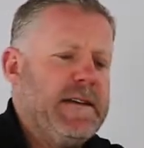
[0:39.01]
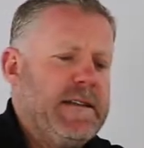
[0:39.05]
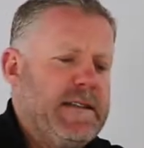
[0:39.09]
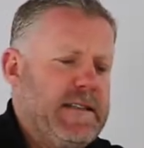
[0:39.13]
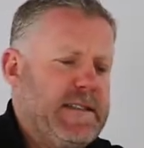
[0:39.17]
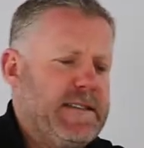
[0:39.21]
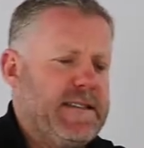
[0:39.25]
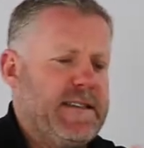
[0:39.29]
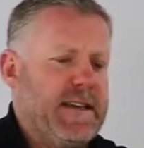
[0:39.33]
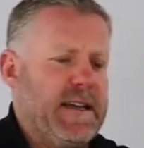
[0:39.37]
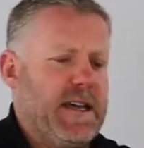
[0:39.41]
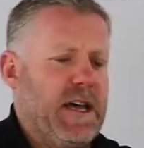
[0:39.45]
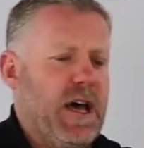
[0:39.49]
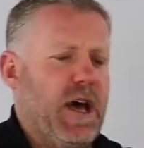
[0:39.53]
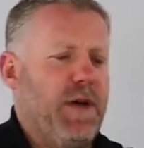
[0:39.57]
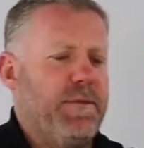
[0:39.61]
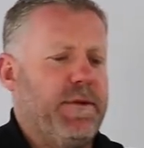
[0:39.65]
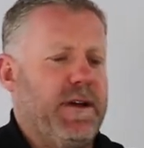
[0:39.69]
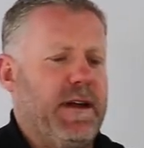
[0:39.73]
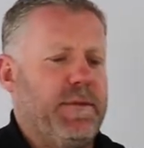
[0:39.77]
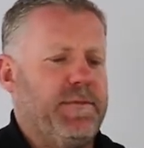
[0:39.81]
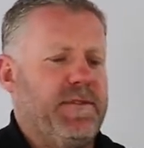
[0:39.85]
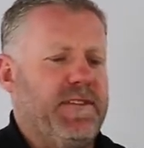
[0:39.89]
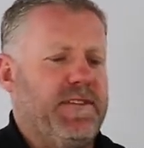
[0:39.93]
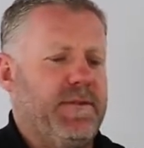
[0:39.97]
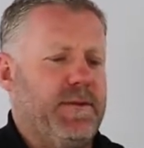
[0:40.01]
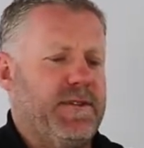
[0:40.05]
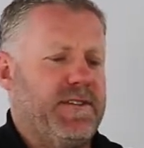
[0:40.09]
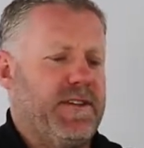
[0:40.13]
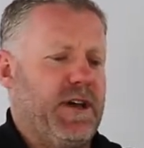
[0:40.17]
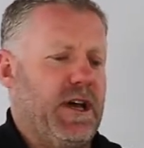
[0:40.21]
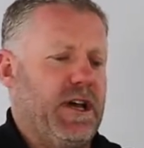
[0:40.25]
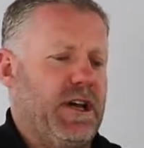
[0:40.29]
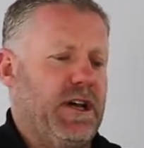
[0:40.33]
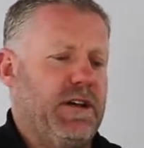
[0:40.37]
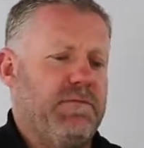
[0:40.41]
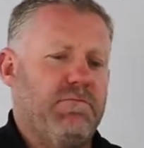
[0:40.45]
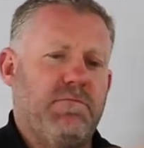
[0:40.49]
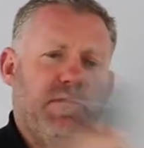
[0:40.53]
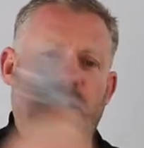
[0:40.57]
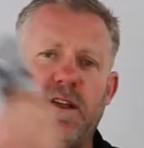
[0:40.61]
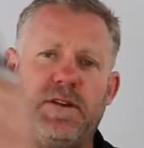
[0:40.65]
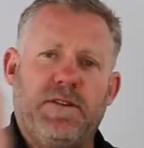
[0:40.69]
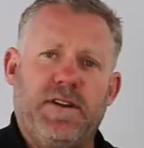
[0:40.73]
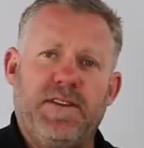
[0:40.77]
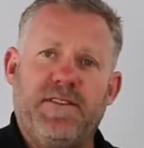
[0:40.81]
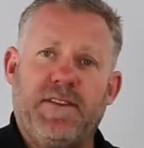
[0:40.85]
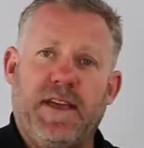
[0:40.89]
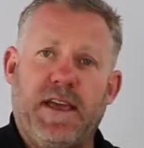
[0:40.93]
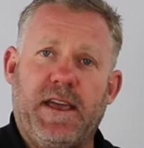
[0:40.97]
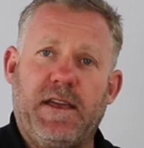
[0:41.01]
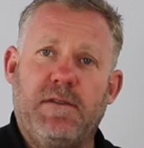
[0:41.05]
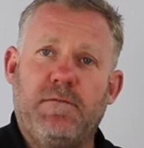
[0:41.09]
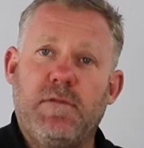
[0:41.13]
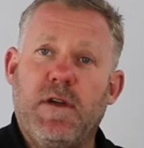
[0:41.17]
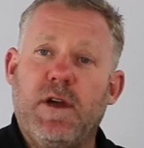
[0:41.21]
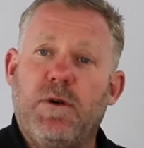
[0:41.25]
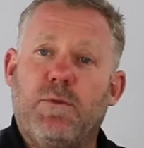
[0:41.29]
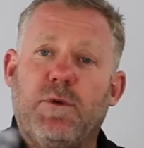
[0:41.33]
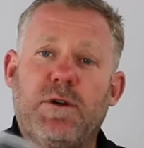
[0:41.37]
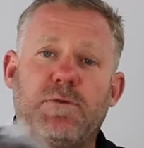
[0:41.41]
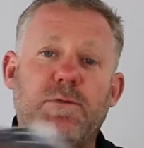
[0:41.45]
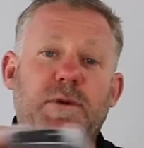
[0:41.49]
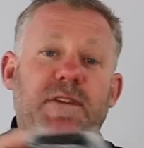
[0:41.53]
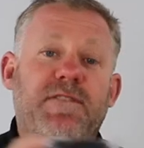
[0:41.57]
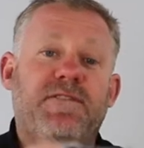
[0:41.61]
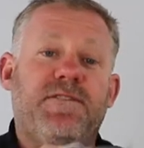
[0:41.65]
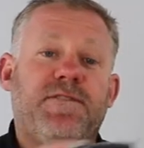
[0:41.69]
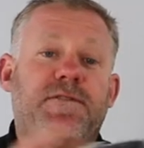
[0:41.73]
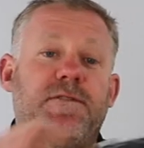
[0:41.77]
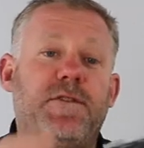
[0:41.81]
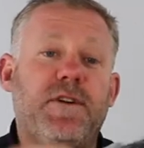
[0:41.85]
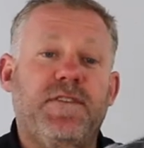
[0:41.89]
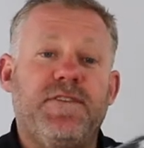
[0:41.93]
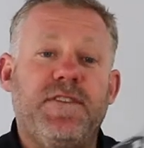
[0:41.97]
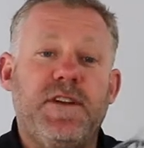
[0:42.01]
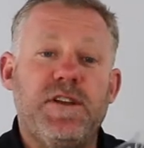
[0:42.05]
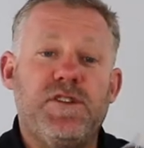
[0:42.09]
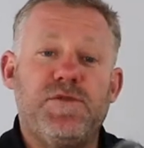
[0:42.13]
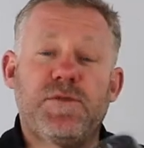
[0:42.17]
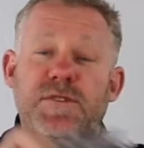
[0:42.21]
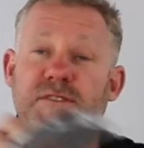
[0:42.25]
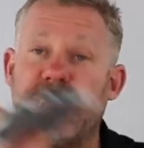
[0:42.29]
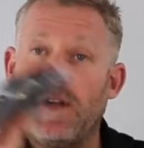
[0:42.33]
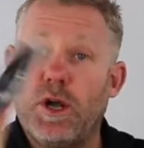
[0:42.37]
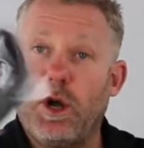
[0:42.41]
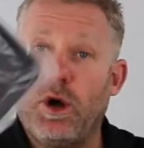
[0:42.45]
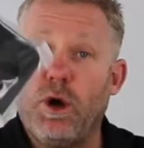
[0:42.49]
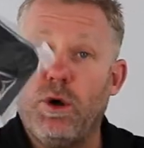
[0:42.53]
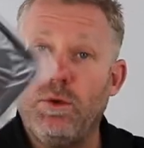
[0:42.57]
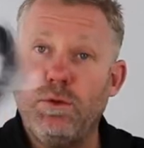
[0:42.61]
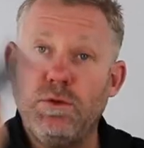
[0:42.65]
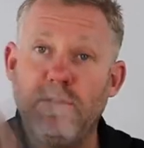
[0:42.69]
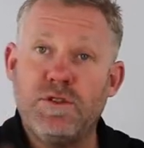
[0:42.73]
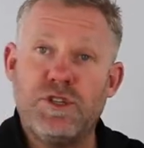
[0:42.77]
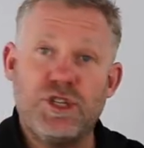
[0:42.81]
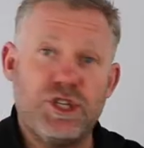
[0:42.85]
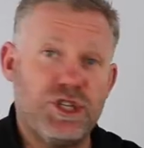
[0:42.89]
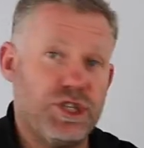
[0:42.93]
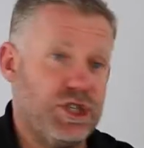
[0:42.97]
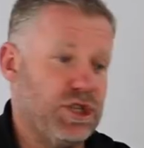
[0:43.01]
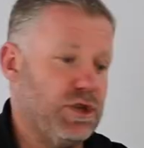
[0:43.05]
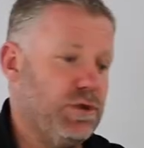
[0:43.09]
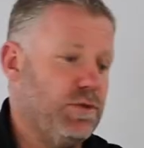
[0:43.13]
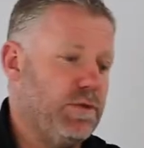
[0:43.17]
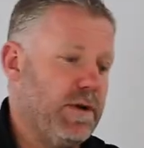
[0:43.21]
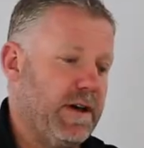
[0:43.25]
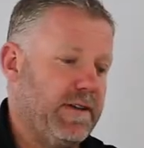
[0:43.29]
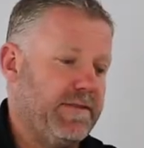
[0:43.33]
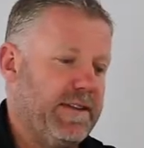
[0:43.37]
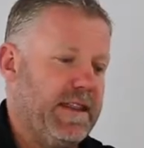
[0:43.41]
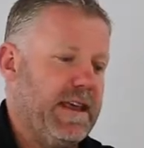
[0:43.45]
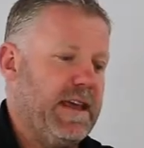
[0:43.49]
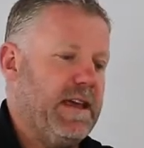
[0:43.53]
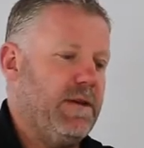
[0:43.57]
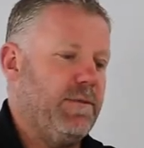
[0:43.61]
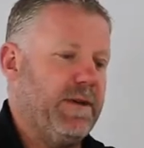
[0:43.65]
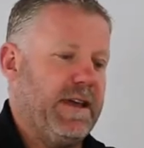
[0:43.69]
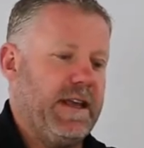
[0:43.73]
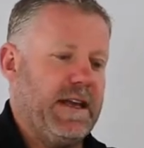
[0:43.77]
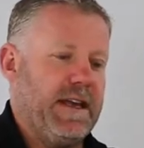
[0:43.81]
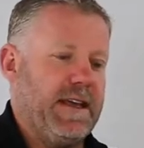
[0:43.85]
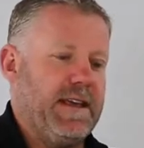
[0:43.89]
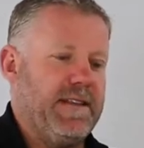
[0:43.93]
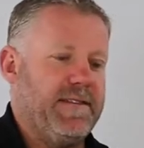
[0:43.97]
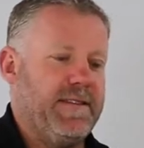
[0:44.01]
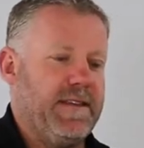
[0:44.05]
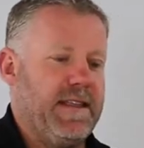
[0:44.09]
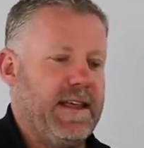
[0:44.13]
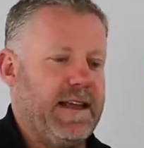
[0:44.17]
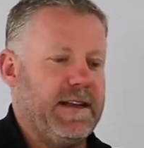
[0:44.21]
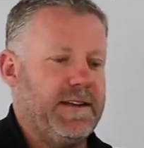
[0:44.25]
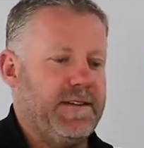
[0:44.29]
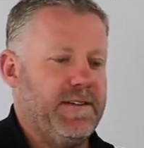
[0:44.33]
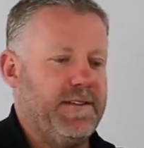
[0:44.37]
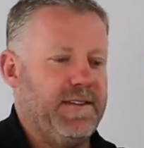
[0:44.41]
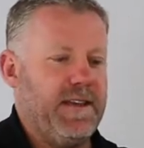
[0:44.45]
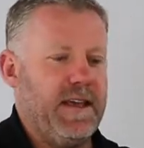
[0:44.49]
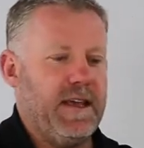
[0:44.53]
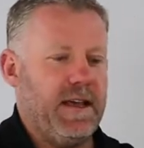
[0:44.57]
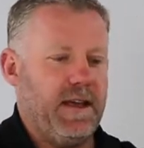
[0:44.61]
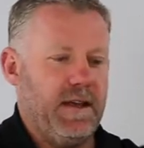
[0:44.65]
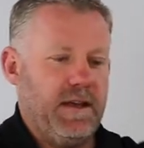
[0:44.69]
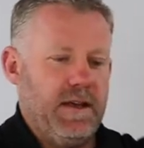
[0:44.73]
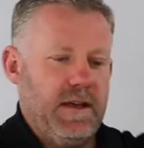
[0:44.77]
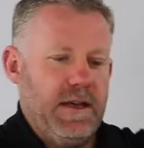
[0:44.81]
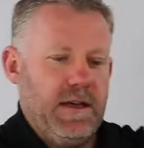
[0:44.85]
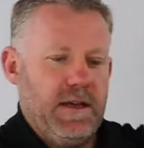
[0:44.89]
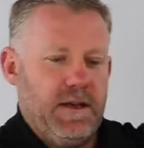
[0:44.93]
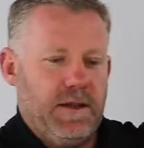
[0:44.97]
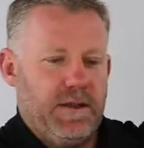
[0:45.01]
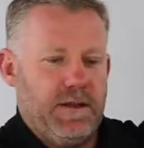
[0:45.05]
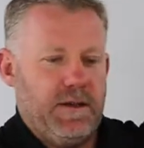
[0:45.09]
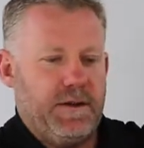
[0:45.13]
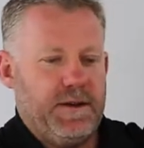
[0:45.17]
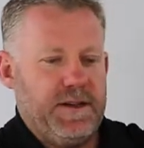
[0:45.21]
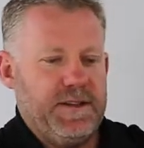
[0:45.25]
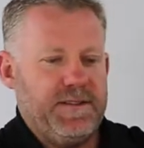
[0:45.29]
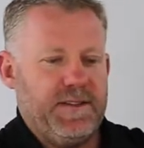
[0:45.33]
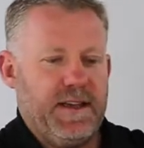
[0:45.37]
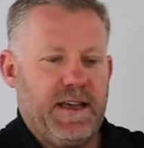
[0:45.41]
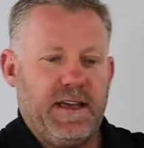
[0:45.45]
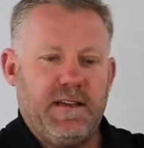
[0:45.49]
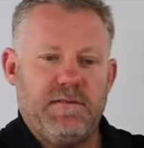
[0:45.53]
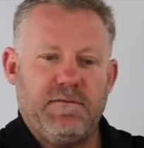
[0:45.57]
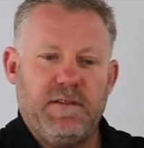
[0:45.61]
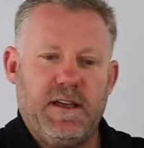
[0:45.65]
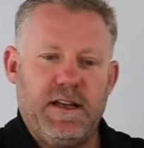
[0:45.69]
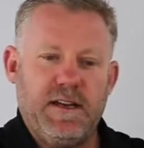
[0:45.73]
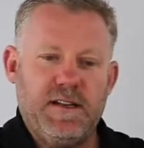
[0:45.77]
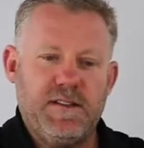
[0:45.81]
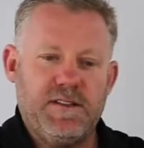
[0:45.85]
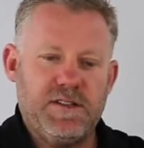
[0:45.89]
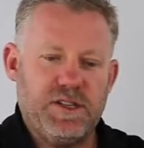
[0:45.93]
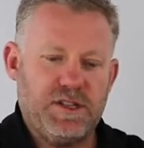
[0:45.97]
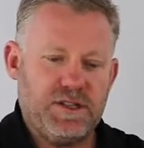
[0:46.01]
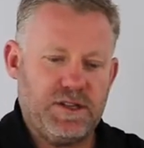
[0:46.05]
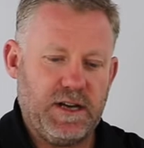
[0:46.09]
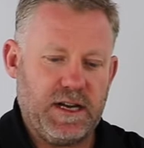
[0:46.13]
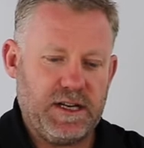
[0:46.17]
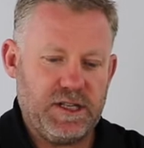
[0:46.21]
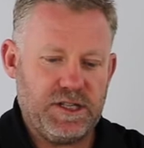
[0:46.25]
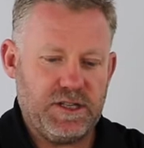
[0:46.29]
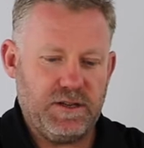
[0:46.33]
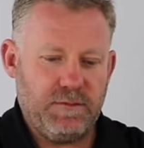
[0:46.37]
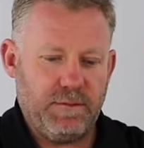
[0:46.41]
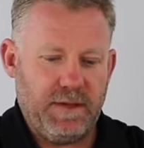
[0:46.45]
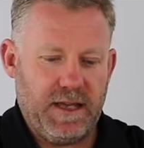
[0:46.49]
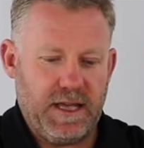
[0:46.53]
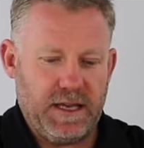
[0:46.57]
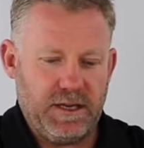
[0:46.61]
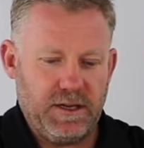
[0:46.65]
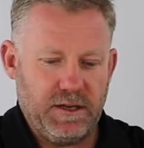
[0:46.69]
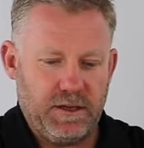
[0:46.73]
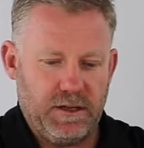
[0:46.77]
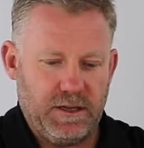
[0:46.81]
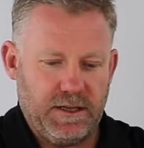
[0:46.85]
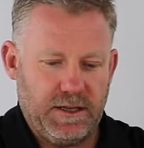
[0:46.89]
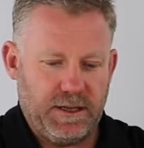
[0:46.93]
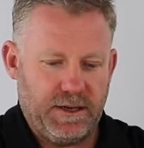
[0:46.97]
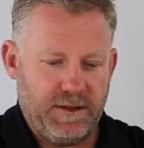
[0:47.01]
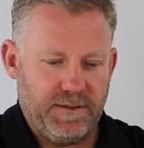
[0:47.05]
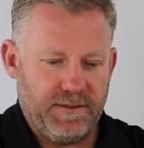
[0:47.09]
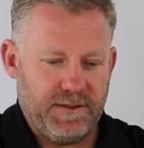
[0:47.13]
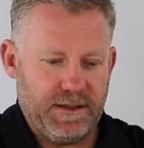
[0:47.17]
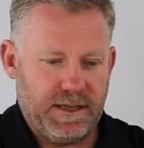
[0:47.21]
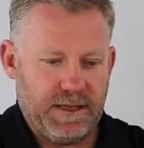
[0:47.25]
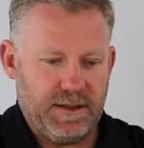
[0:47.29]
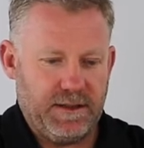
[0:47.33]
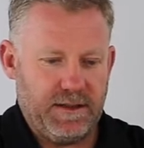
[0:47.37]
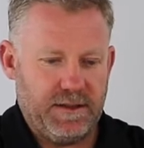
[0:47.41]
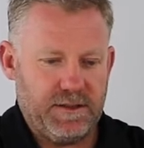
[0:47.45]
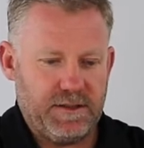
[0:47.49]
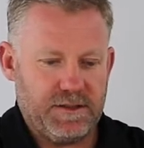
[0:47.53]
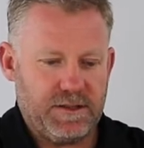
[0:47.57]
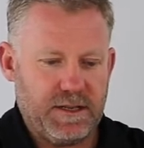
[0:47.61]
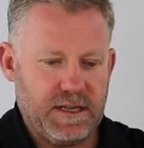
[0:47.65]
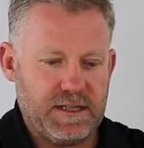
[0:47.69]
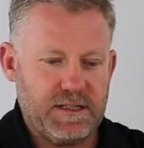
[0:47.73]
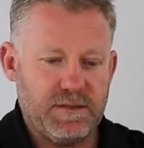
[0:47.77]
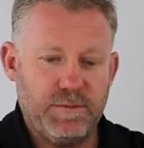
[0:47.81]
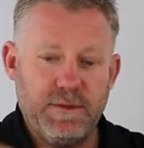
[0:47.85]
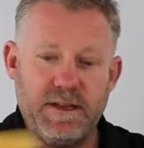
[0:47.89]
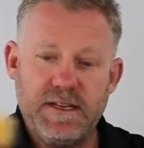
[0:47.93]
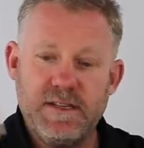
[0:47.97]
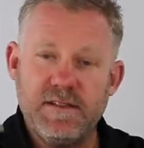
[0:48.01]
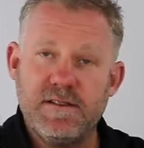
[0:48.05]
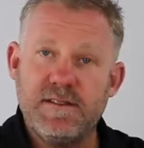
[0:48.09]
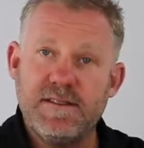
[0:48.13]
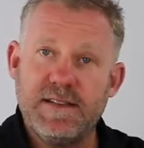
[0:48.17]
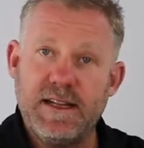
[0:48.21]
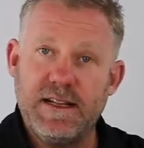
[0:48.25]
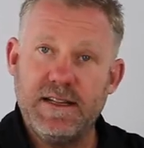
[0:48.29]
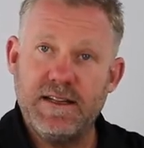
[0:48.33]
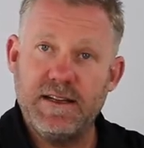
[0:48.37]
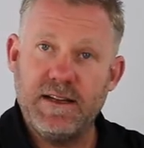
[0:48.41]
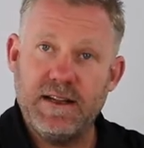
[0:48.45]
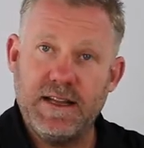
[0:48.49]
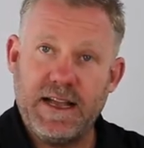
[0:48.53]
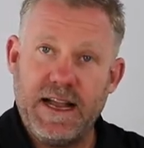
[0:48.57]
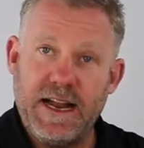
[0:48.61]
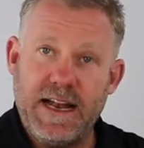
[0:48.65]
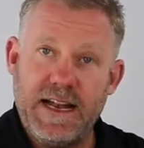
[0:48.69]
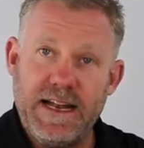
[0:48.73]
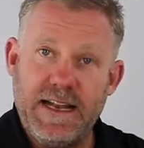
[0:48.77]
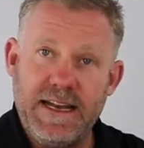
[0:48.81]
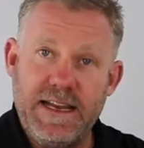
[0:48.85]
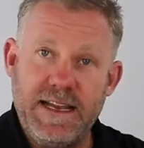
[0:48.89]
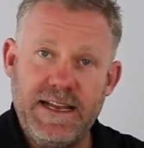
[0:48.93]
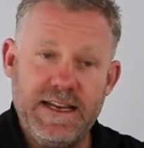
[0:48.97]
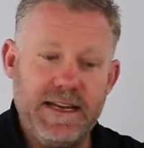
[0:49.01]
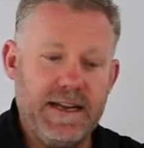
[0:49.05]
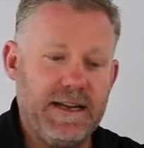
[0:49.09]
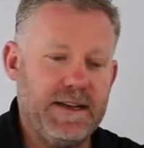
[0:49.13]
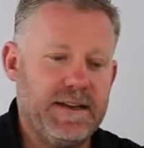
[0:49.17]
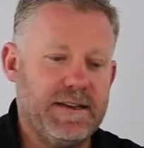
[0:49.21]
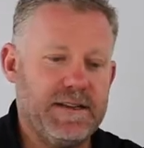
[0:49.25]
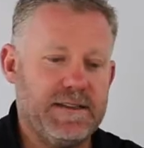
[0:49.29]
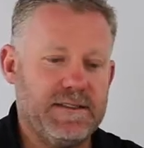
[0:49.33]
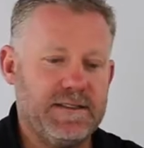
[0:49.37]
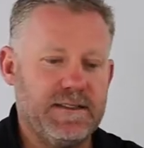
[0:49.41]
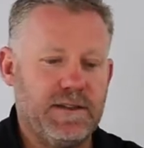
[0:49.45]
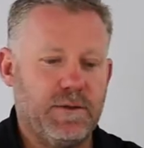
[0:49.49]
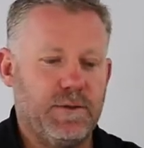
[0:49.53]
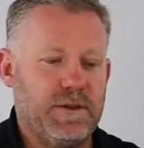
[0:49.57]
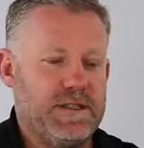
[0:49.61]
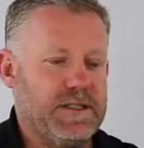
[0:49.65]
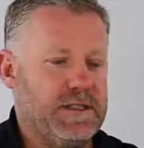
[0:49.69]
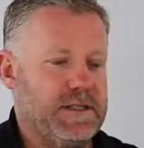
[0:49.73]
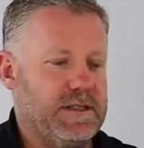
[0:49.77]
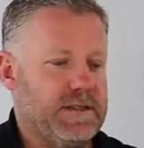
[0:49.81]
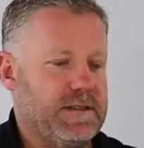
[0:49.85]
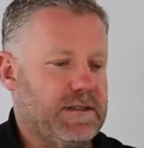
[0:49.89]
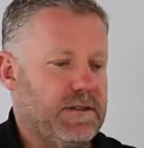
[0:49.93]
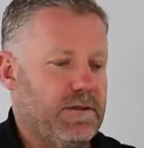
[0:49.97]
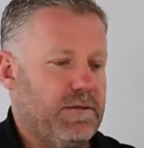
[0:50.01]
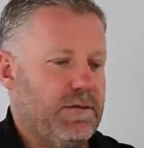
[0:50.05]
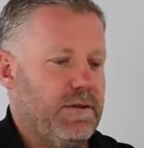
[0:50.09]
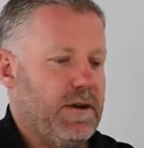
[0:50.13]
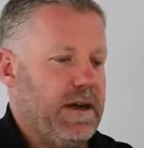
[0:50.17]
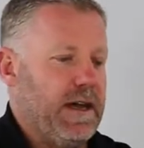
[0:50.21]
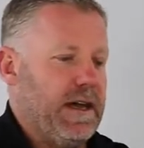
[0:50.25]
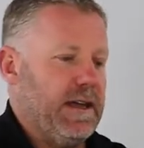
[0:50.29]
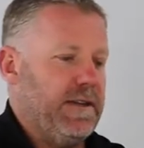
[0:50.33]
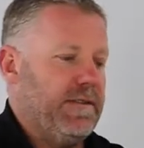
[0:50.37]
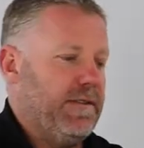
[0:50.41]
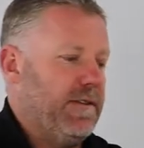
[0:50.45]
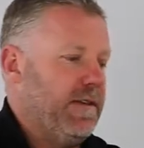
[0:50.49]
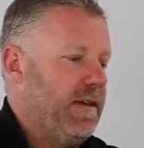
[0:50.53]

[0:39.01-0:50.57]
Let's open it up to see what's going on. There is a, what we refer to as a cold shoe over there. We're going to get to that in a sec. There is an instruction manual, and inside the instruction manual is a little cleaning disc, which is great.